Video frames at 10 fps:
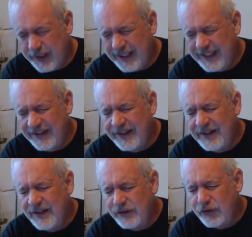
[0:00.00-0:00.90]
He can
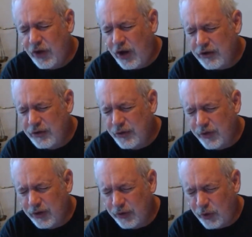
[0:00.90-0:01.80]
talk to the
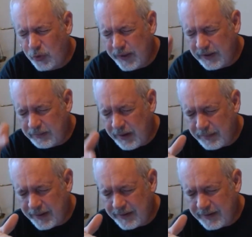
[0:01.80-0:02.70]
little winged
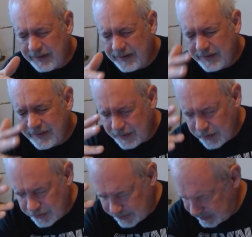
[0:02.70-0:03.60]
Muppet that knows the